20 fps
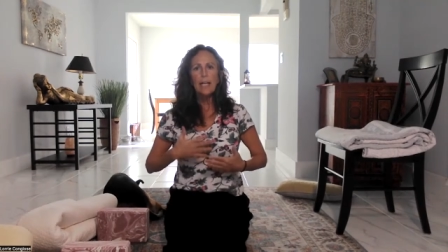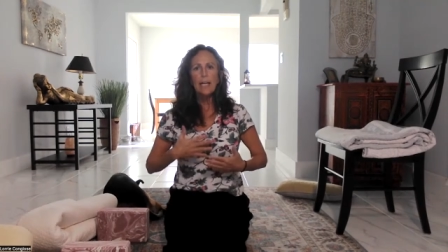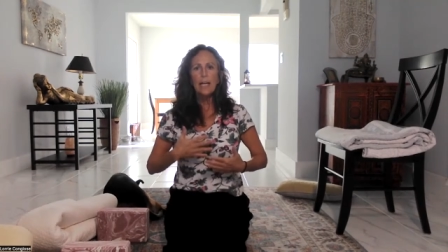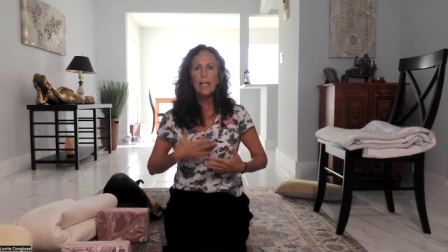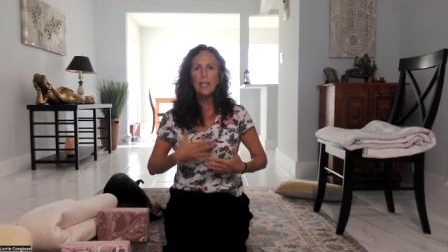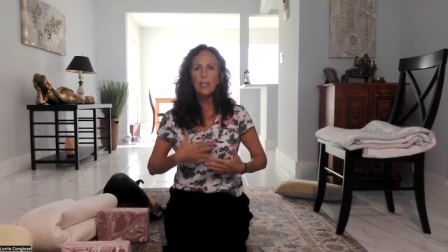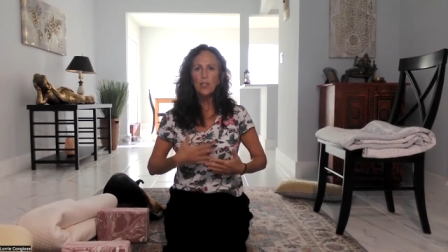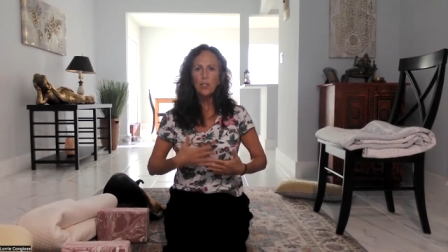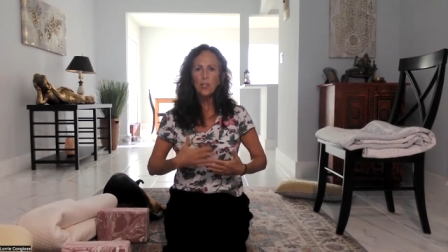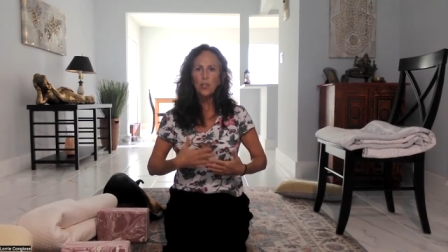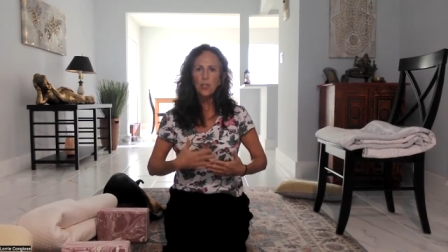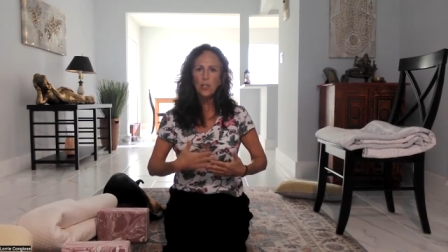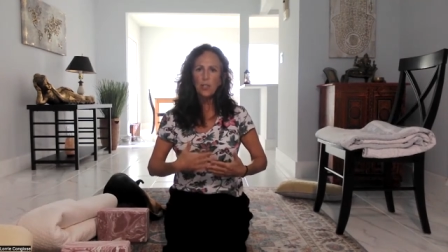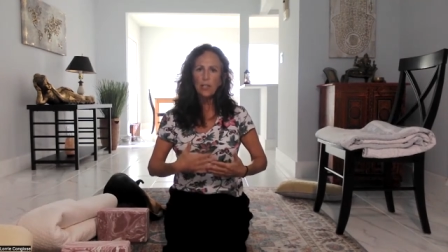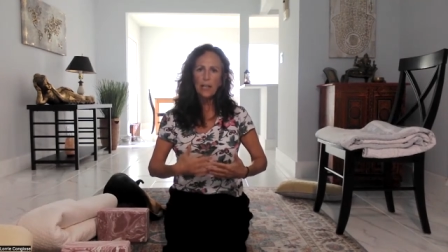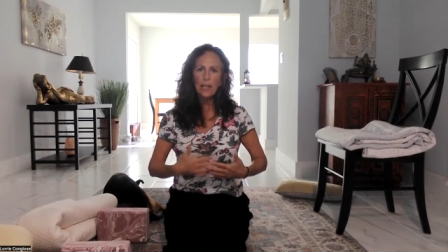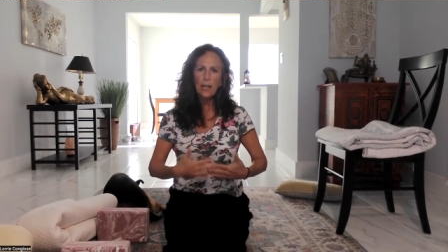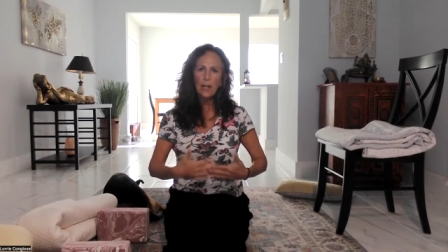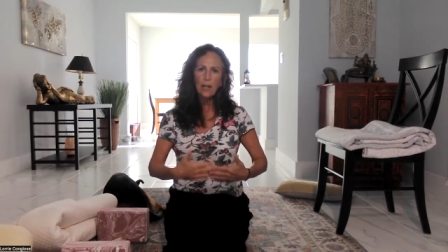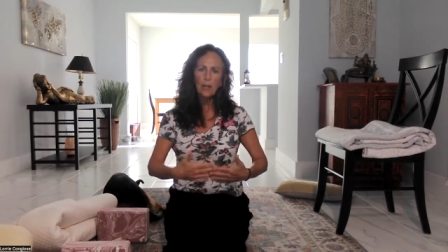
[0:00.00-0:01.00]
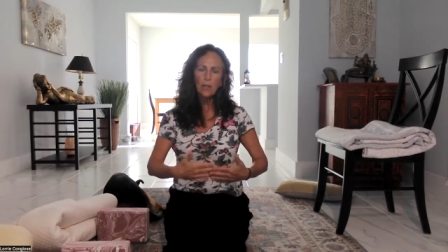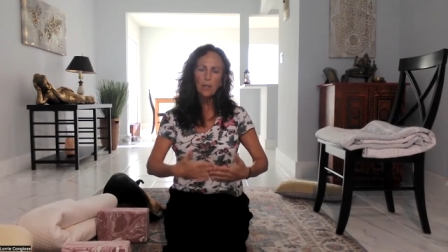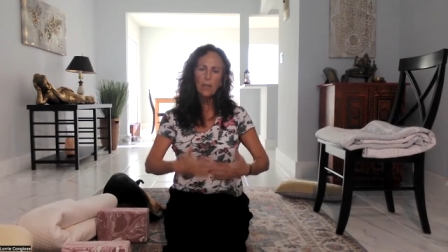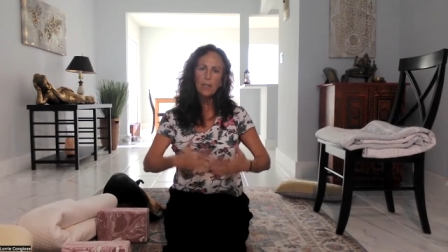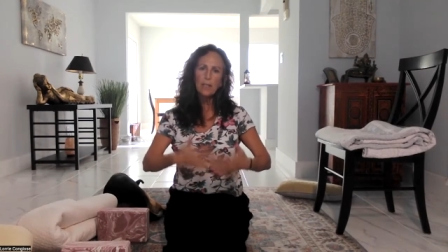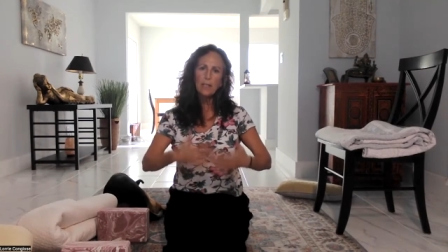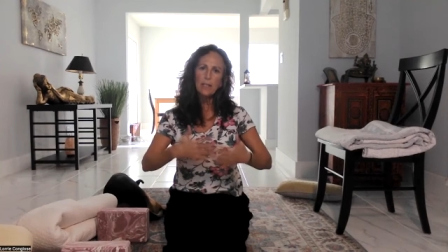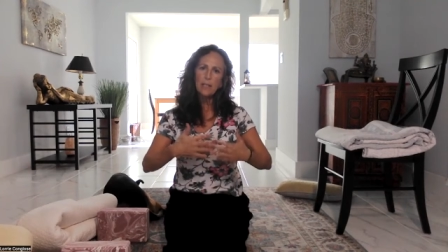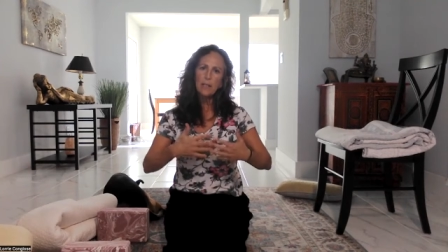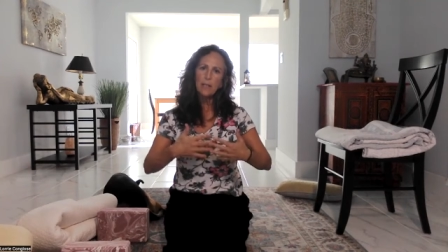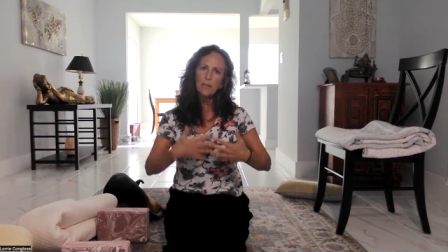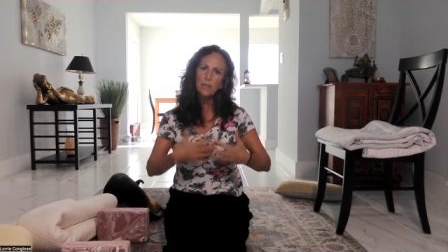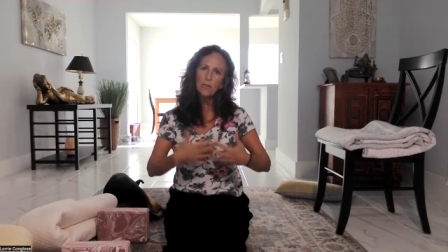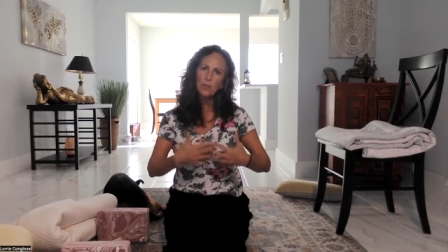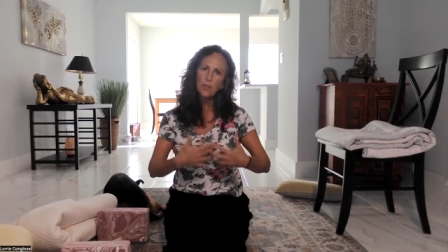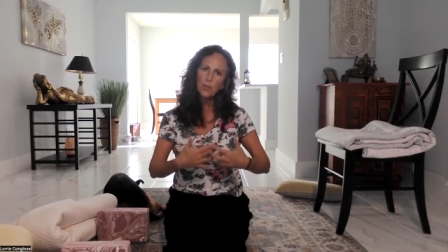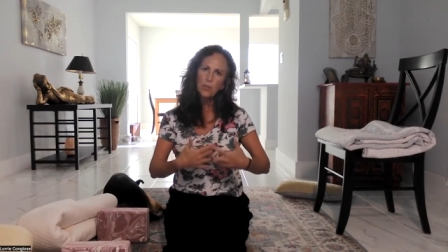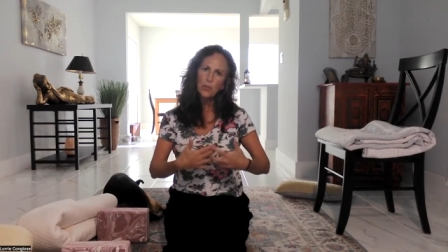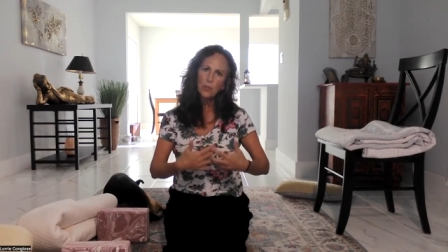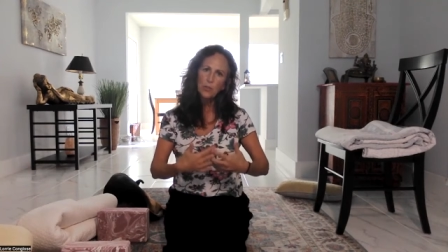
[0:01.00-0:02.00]
and just allowing myself
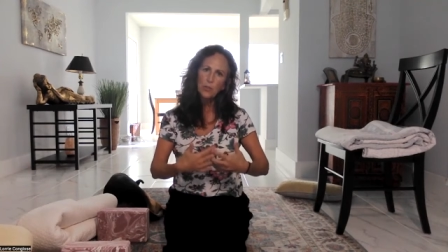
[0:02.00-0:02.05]
to